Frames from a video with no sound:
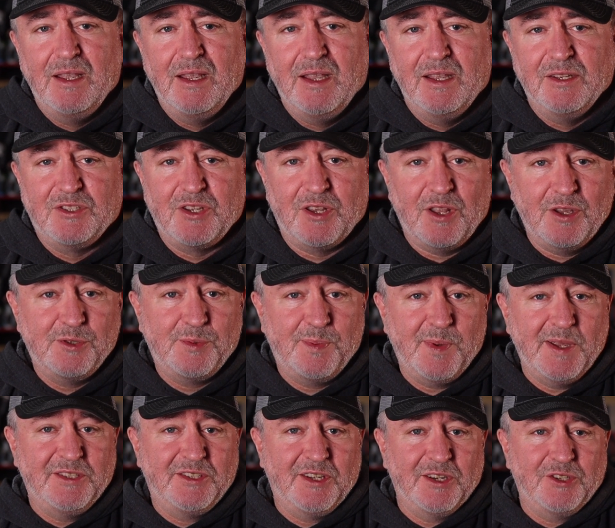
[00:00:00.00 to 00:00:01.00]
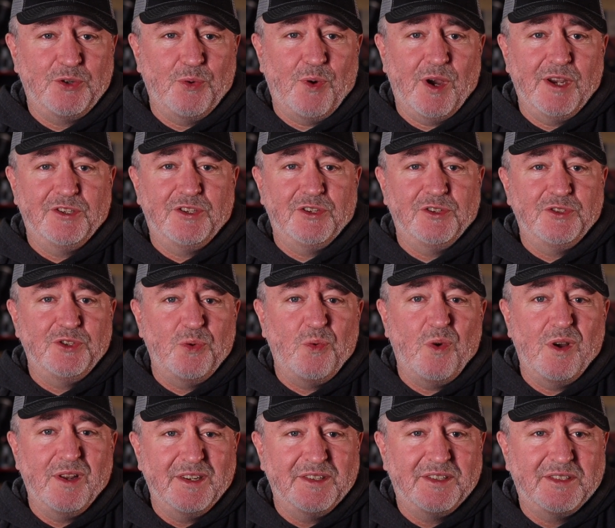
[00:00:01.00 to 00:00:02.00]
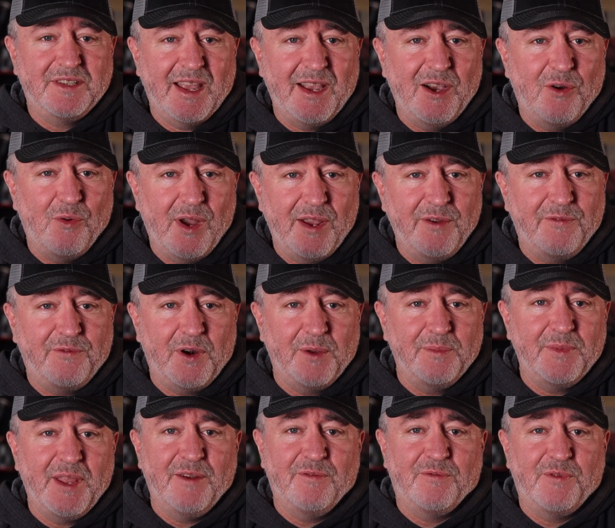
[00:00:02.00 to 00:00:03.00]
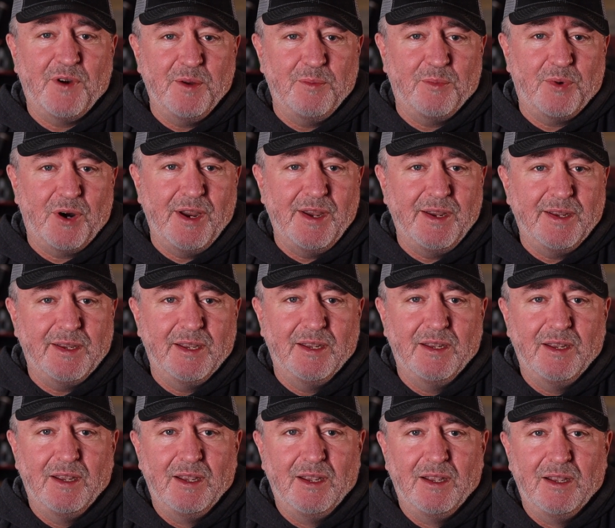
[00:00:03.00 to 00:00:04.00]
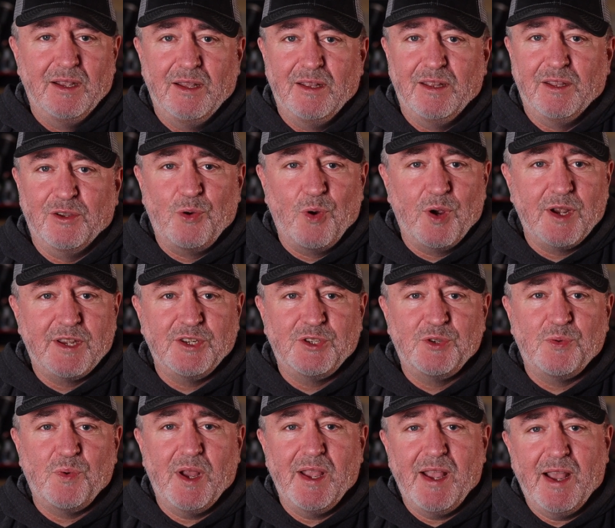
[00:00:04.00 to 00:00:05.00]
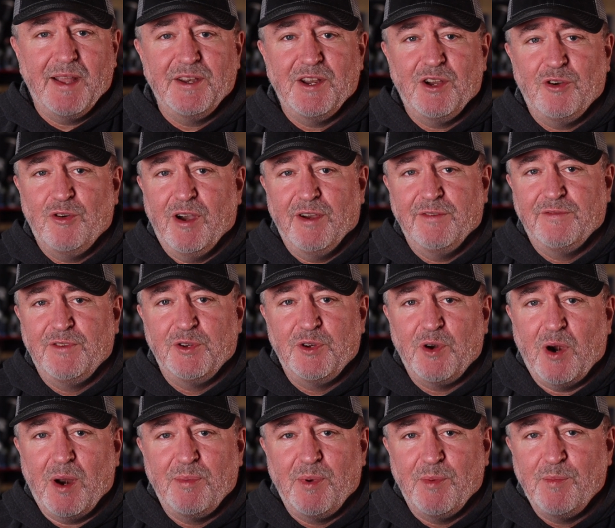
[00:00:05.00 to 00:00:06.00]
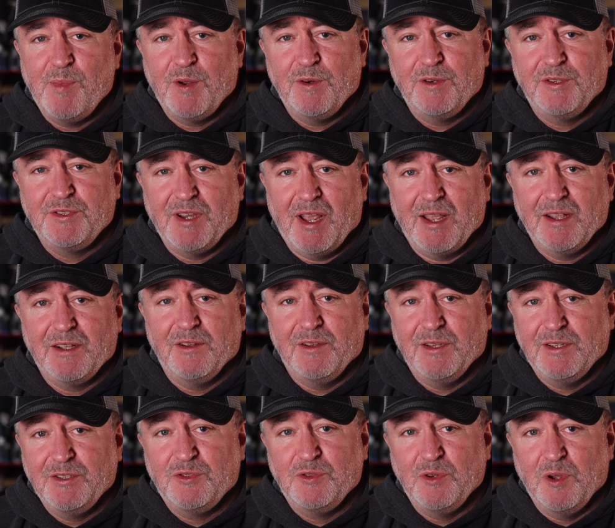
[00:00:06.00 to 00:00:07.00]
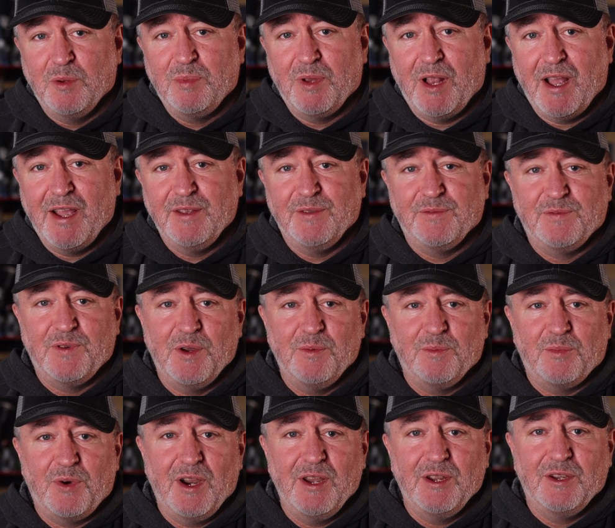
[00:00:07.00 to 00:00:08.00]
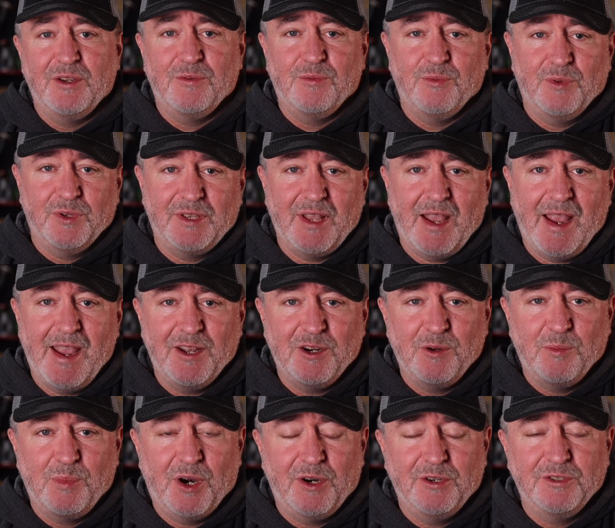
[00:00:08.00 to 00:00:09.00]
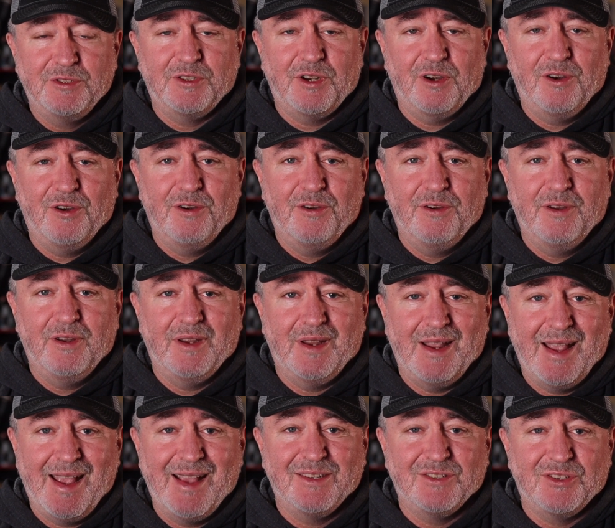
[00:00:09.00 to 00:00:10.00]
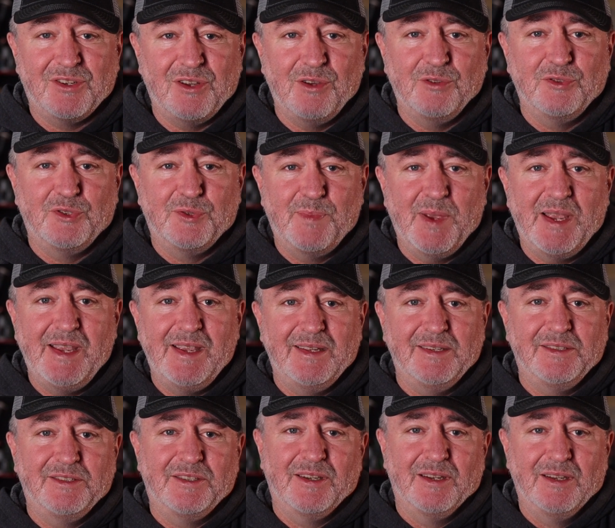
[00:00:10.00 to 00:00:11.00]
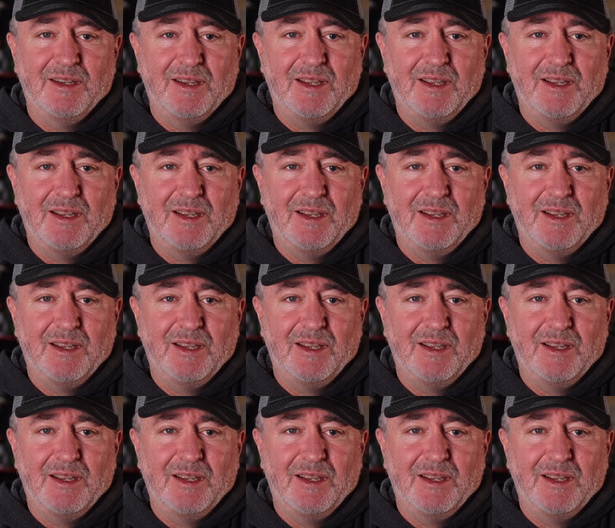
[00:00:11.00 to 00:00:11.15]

In slow speed situations, you want to stay away from that front brake. The quickest way I know of to drop a motorcycle is to apply the front brake with the handlebars turned at slow speeds.